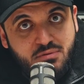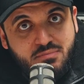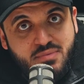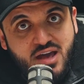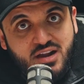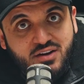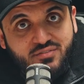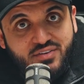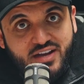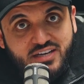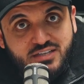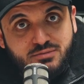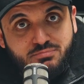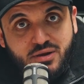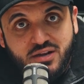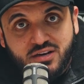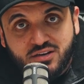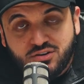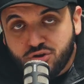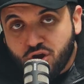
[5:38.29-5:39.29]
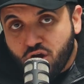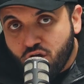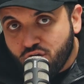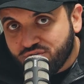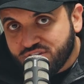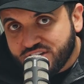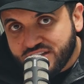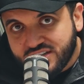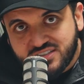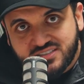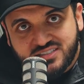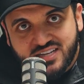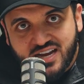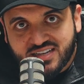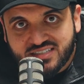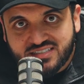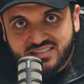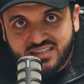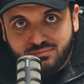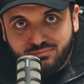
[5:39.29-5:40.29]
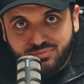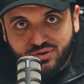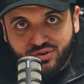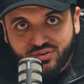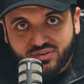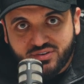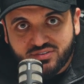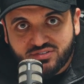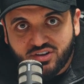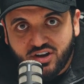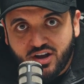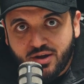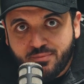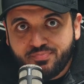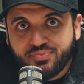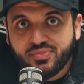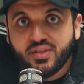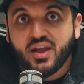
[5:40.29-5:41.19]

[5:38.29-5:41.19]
amount of ad spend over the exact same period of time.